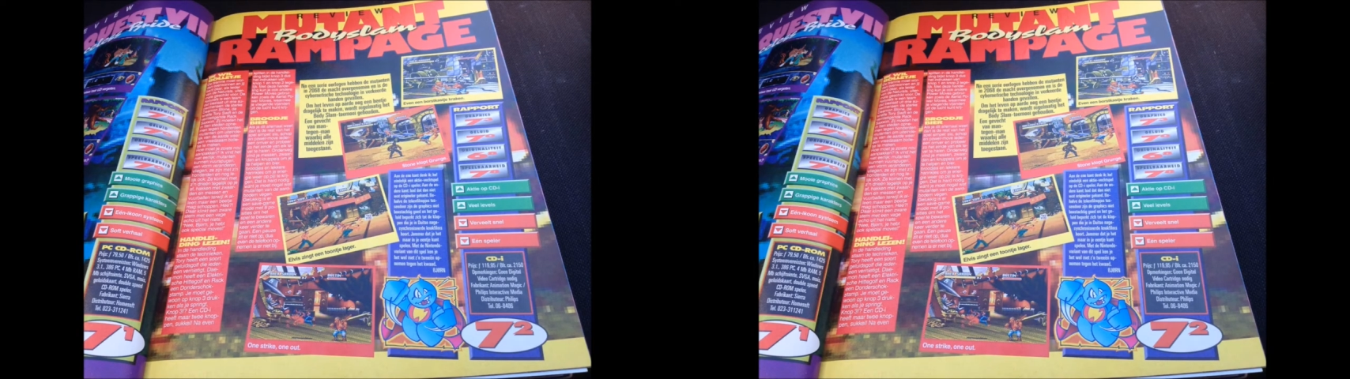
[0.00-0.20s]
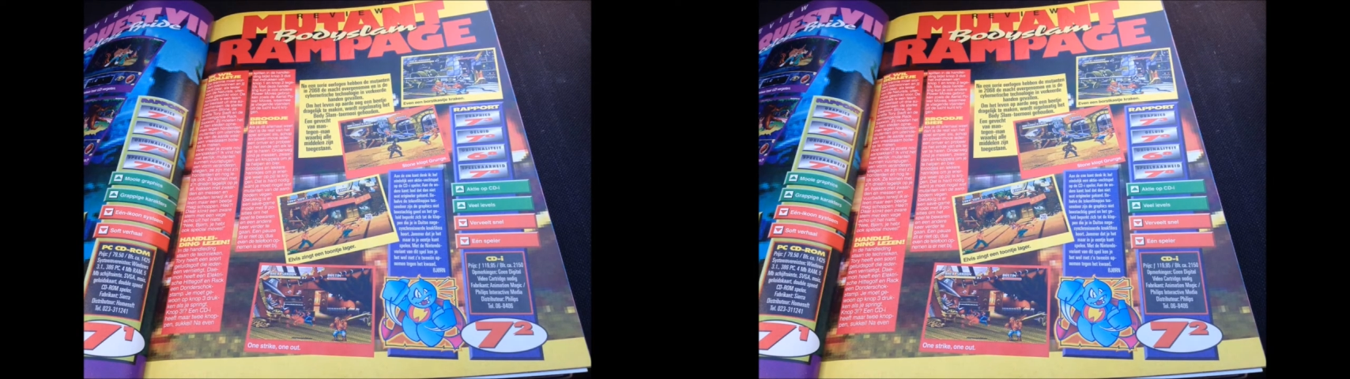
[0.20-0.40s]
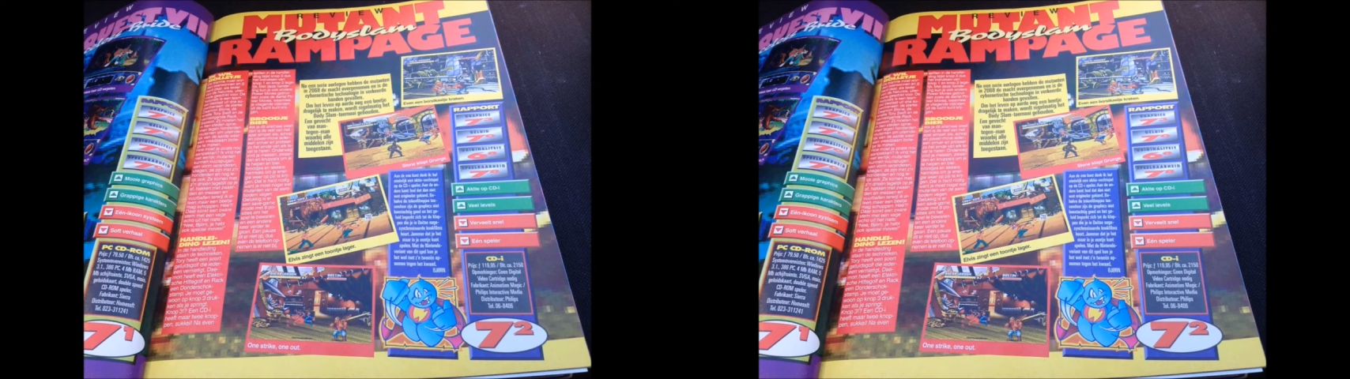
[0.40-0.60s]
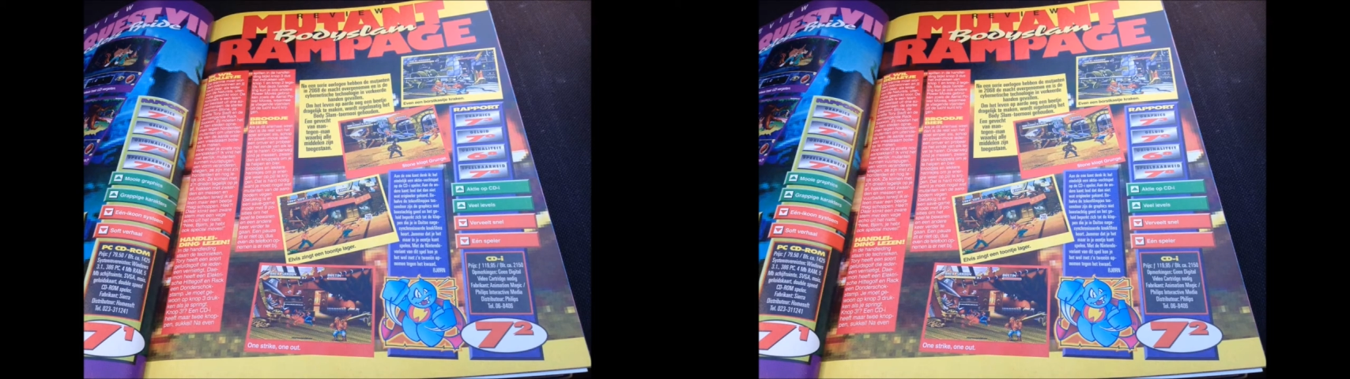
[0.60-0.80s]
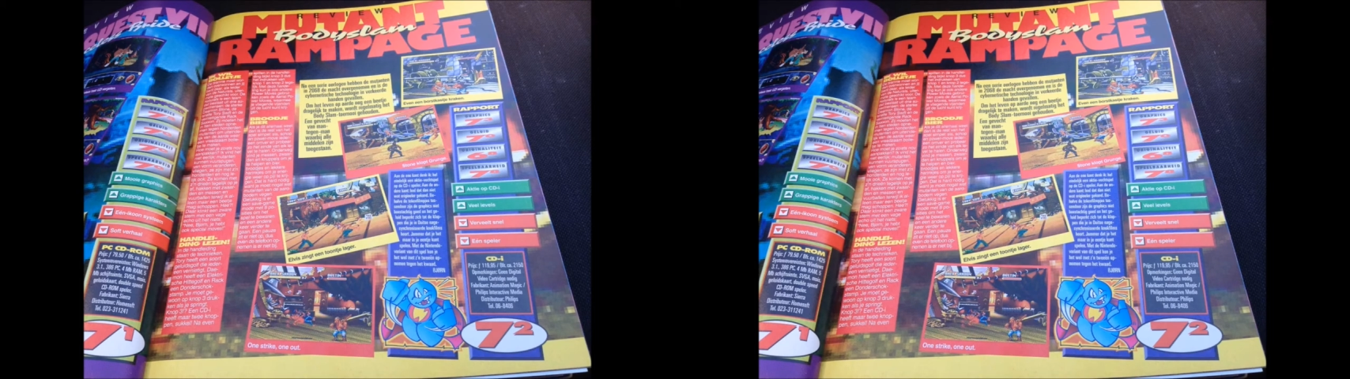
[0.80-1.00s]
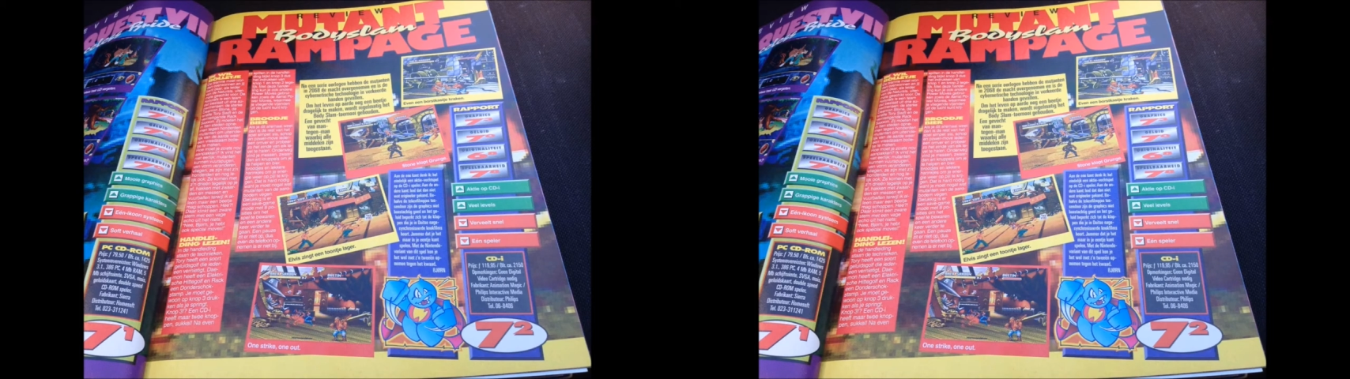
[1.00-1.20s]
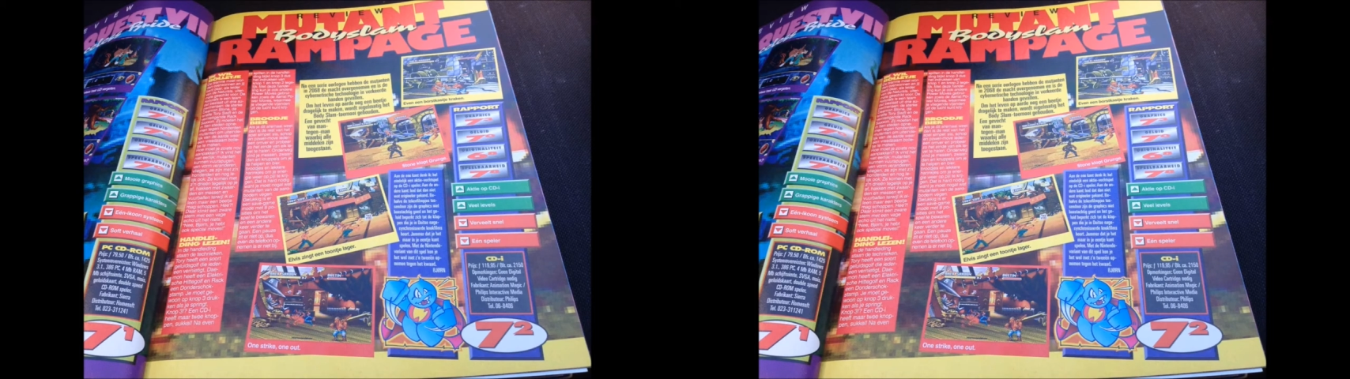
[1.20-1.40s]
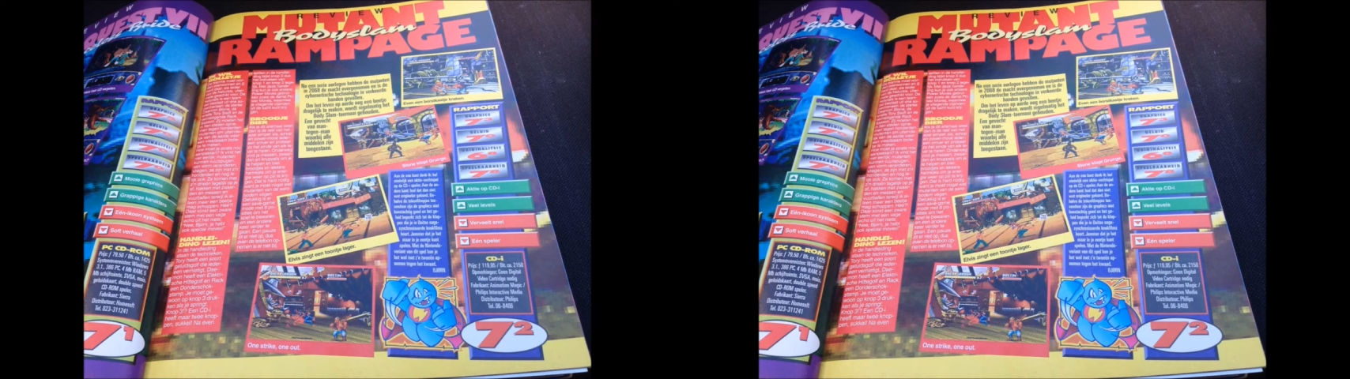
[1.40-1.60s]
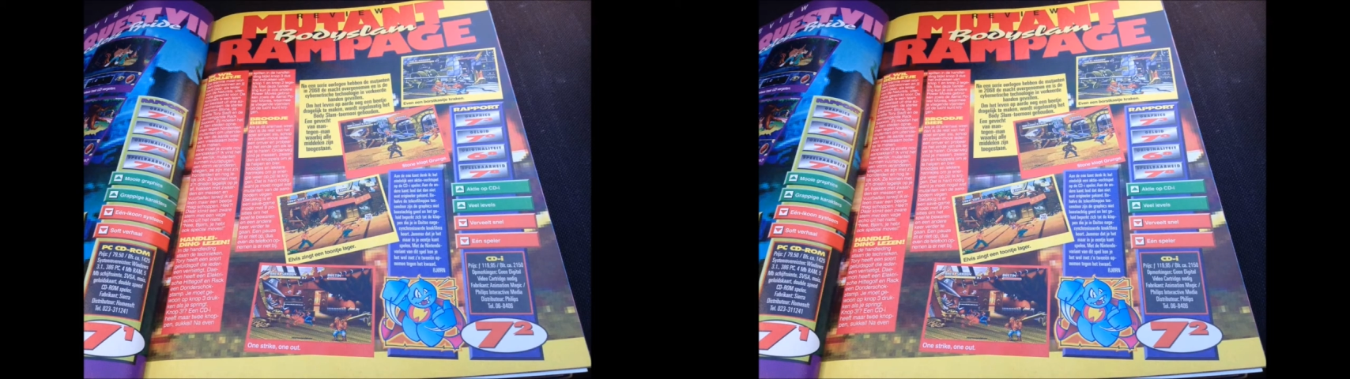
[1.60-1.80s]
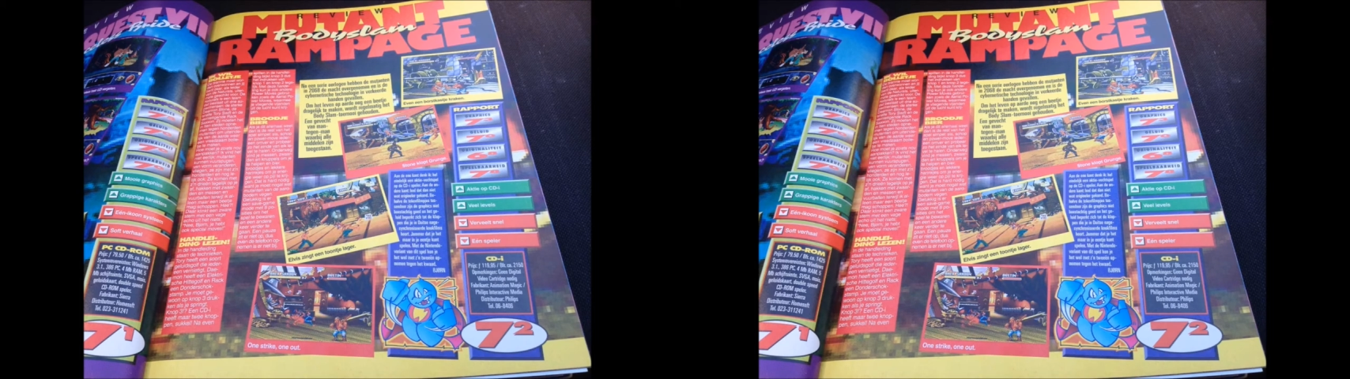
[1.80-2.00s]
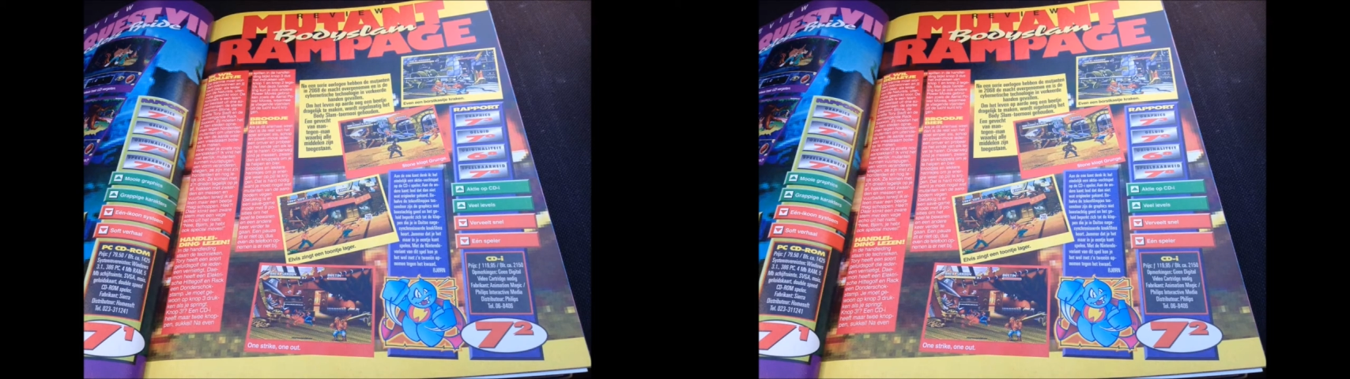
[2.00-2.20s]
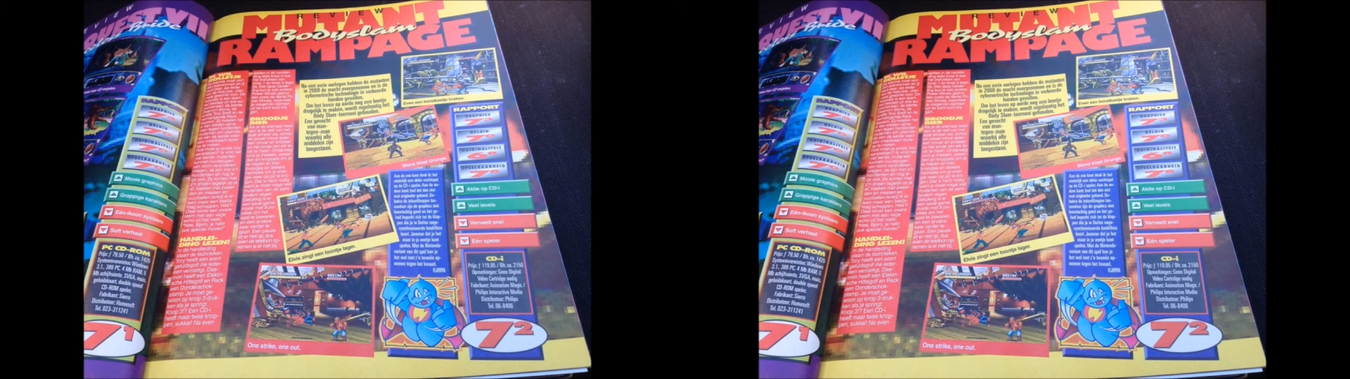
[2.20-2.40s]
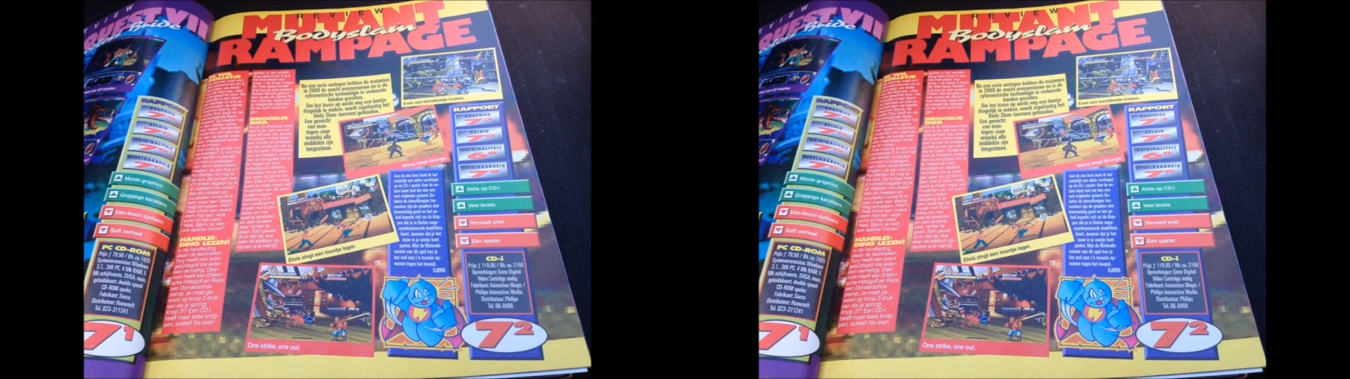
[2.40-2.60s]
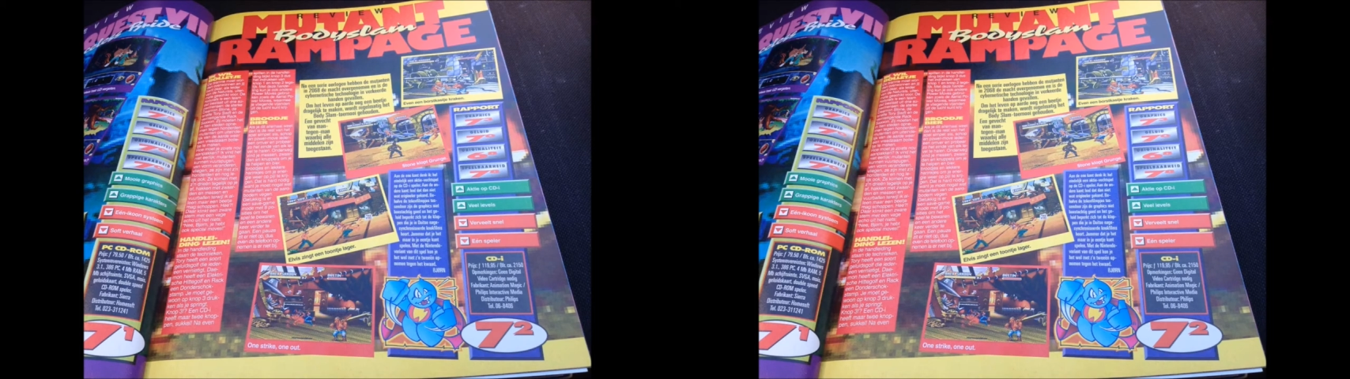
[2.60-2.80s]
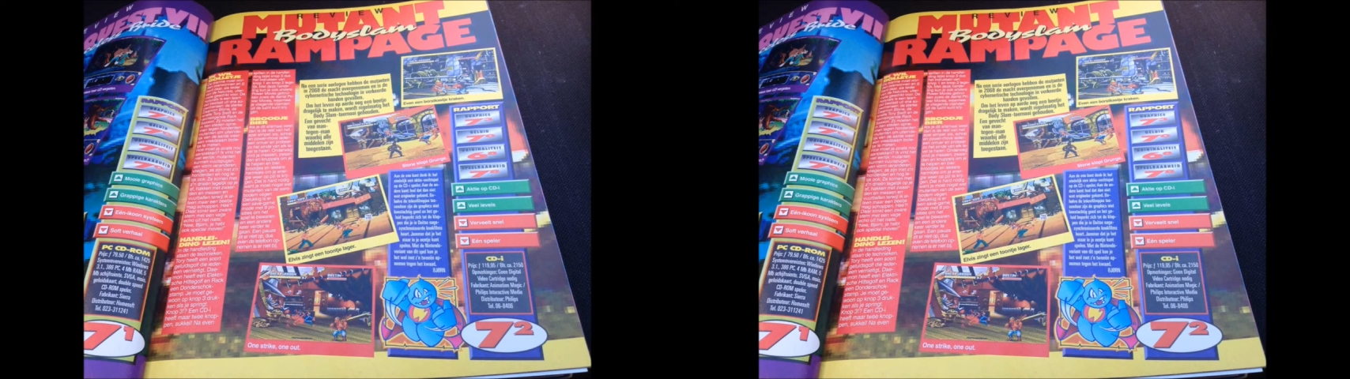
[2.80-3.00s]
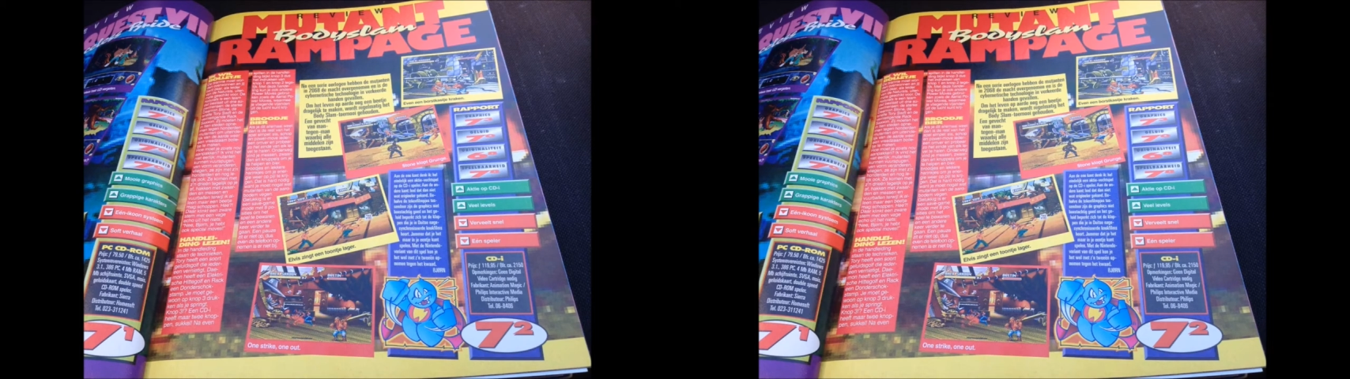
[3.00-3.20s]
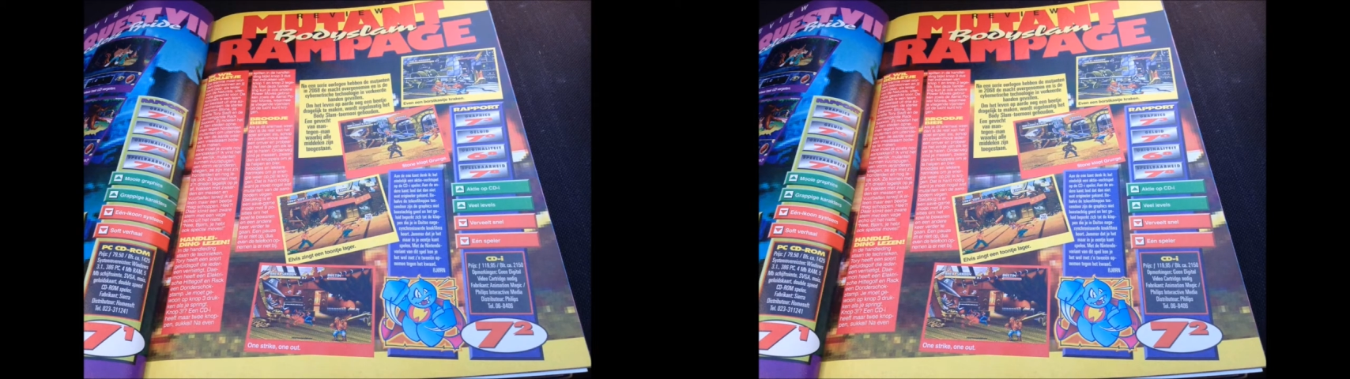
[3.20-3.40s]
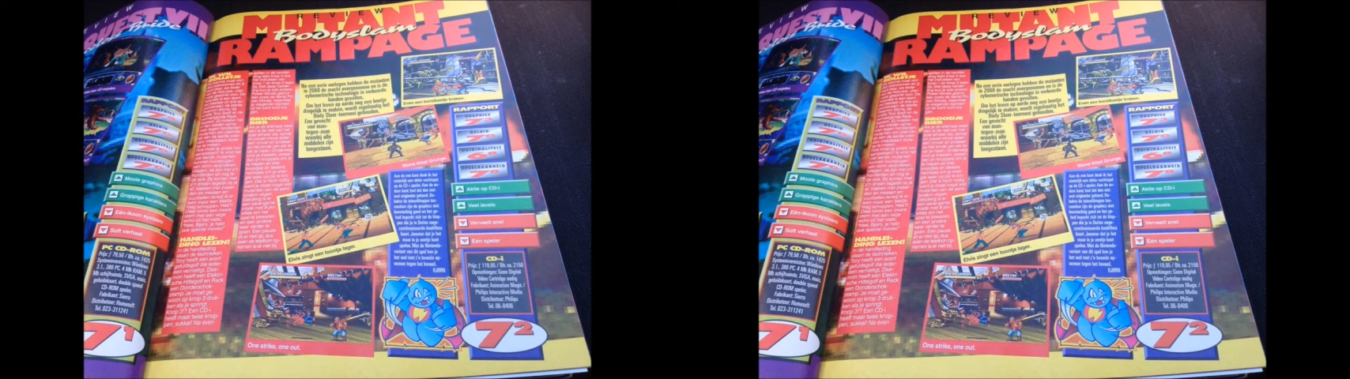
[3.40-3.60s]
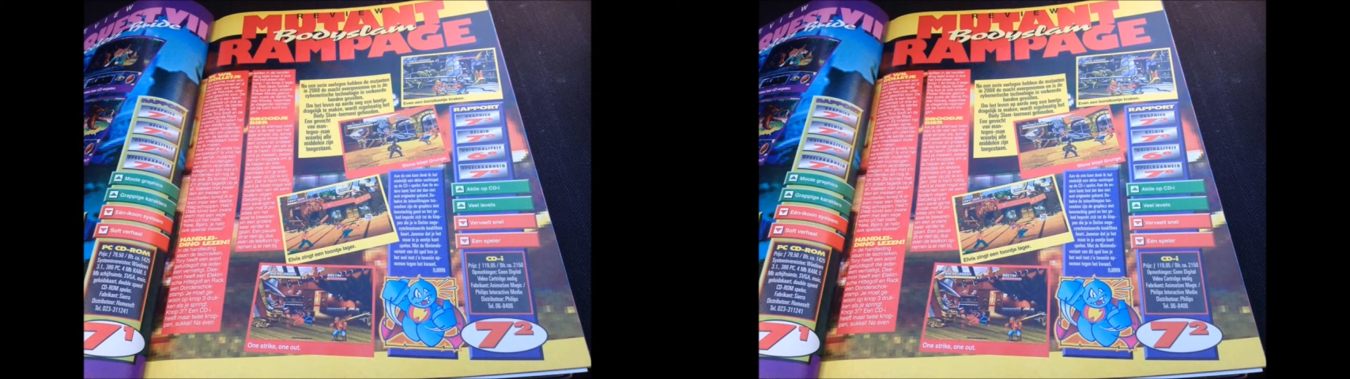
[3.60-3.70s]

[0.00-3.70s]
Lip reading: No face is visible, so there are no lips to read.